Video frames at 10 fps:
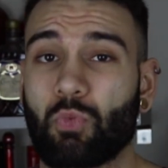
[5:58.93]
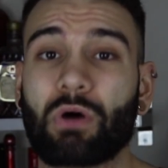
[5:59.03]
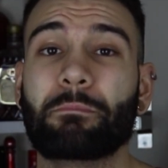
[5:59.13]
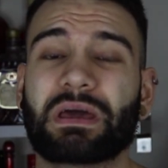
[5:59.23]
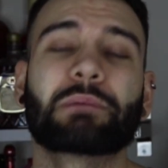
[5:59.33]

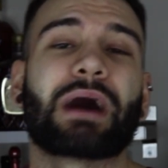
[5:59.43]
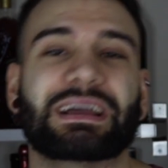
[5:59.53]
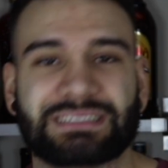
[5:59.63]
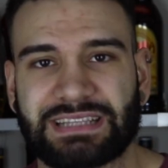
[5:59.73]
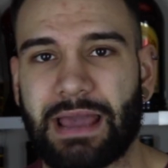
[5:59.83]
will
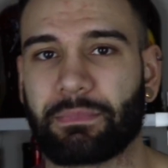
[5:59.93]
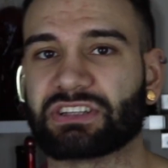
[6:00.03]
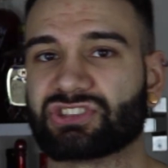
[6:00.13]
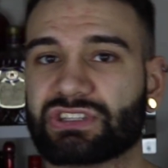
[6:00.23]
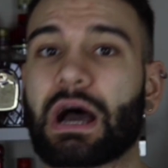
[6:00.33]
minimize
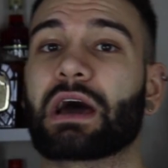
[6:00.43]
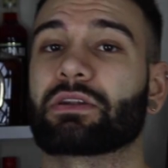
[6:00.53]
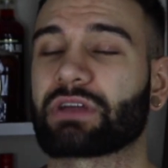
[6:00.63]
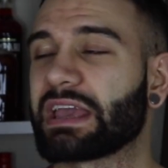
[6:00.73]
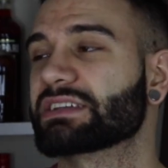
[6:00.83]
damage
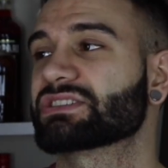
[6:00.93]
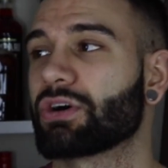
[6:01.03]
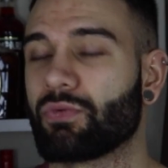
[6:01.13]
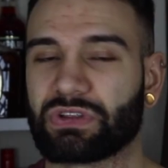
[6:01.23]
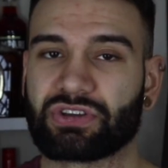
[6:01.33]
done, okay?
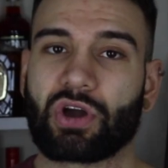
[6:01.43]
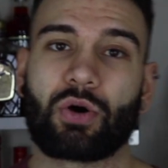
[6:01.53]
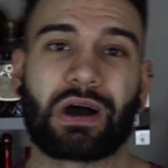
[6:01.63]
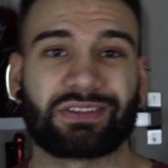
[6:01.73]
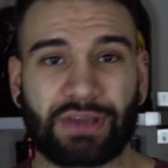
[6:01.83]
So when you
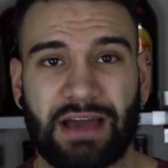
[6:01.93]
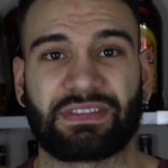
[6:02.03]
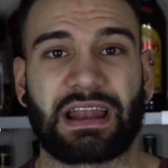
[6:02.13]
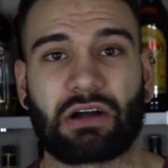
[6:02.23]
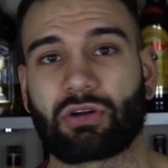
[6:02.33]
go out and you
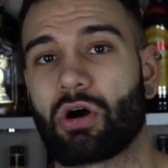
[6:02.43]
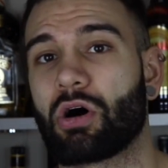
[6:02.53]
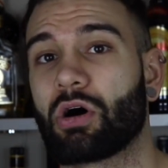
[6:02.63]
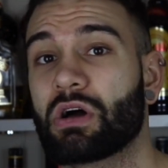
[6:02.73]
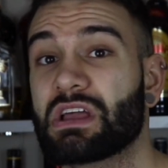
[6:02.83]
have that
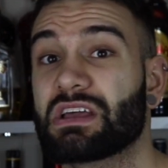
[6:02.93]
alcohol,